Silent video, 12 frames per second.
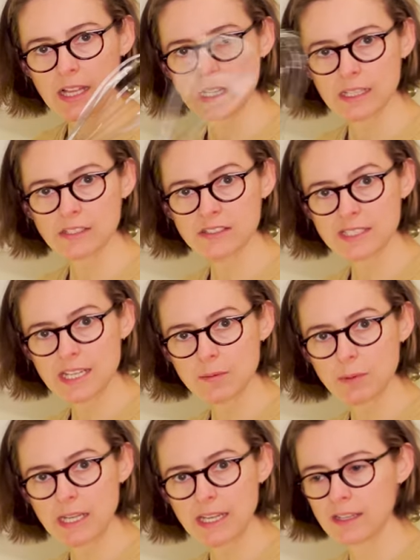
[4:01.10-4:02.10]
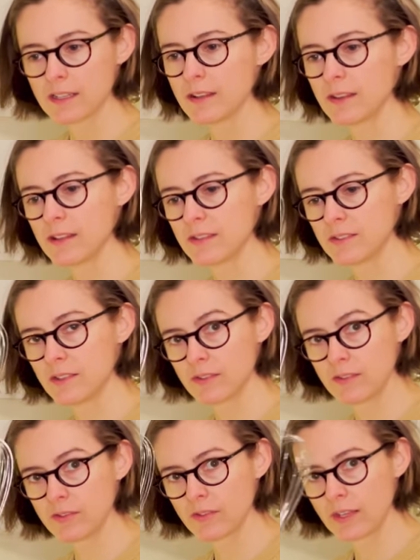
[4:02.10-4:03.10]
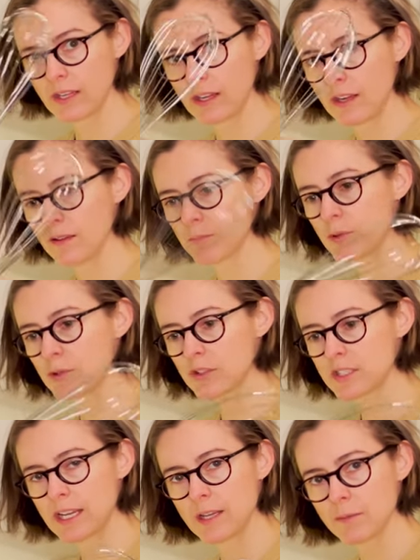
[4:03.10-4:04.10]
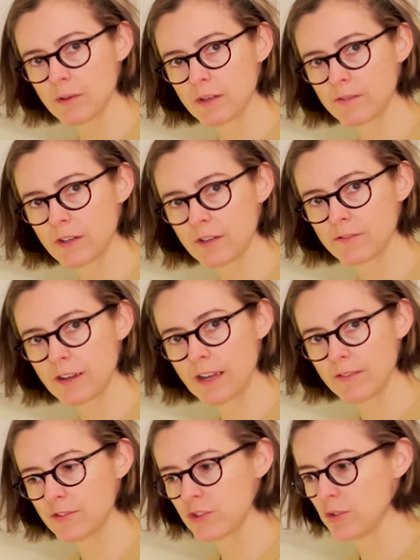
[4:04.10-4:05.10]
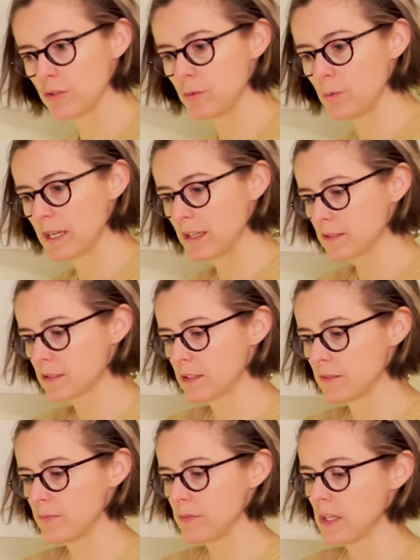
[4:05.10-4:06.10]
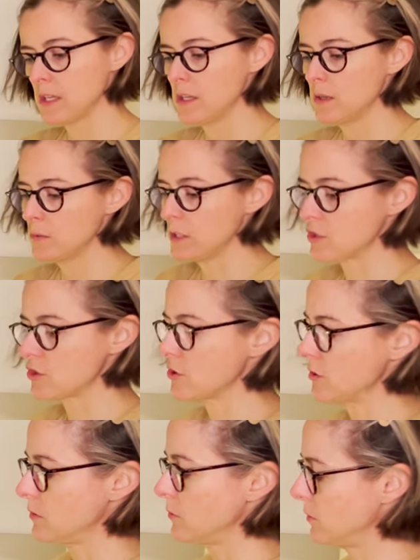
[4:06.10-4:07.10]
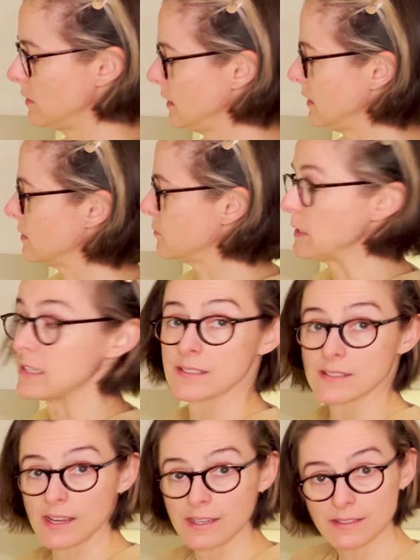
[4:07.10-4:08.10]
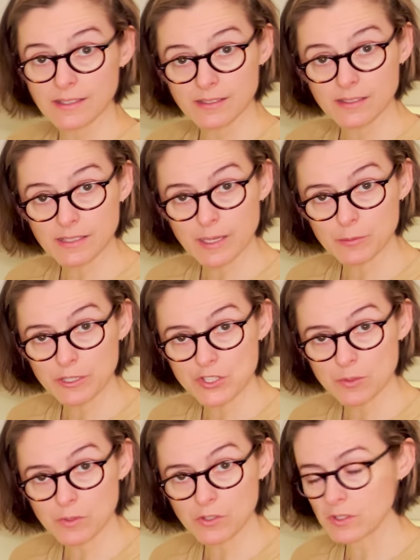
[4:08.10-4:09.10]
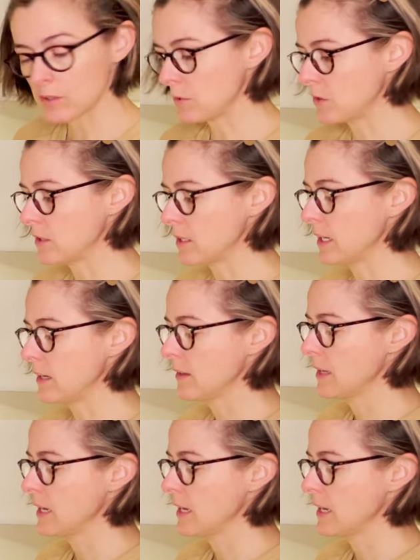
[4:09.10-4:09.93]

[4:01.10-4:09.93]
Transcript: Little sneak peek. This is a prototype of our 5-2 whisk, which is being designed in collaboration with our community.